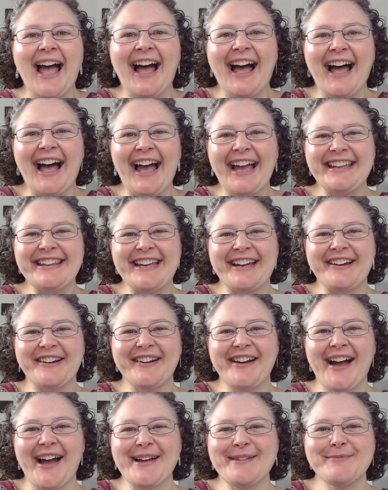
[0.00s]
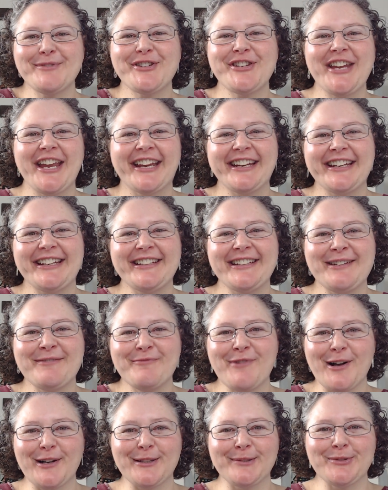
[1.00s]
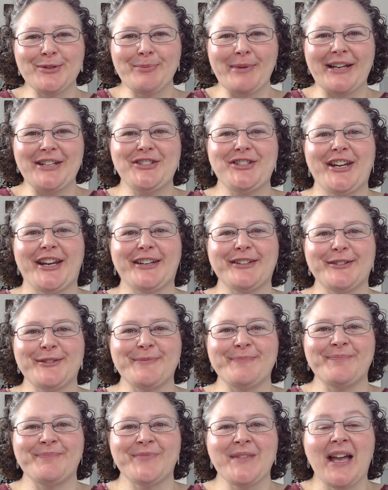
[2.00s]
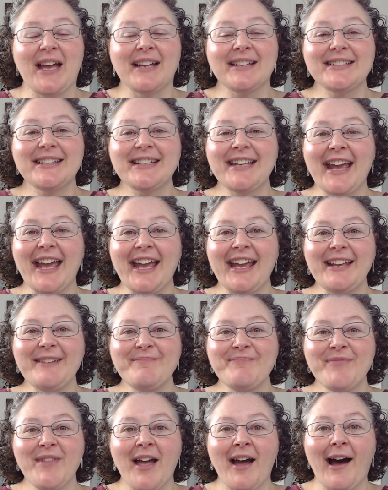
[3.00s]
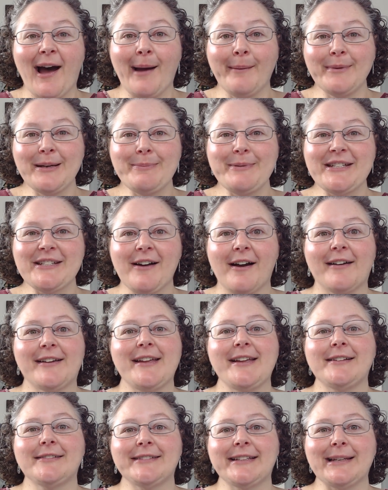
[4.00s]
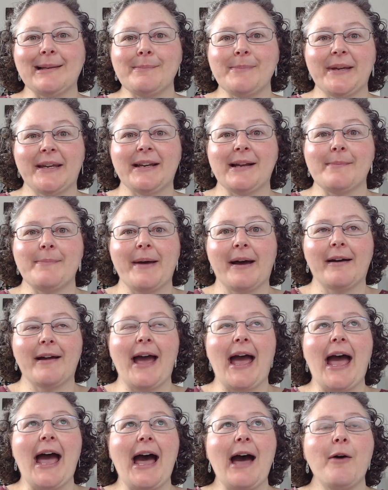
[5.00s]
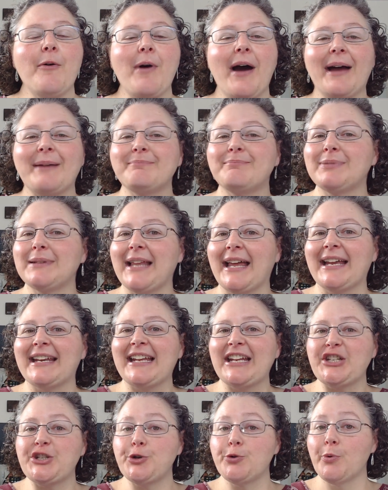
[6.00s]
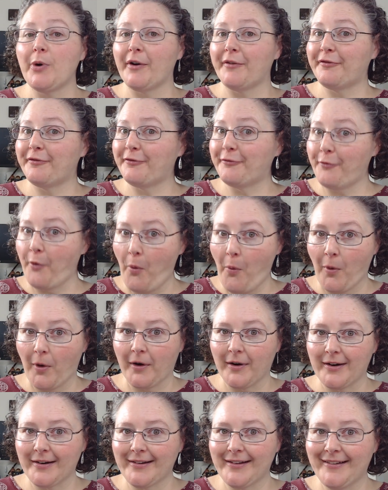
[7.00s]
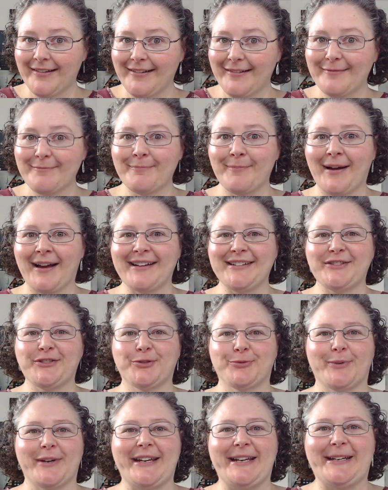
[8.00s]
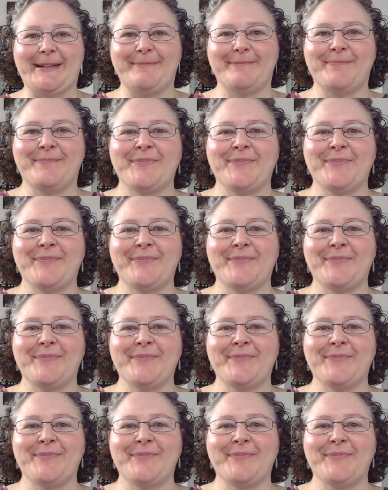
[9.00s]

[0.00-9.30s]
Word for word: Hi there, I'm Shannon and welcome to my channel. Today, I'm going to be talking a little bit about how I'm planning to afford my dream.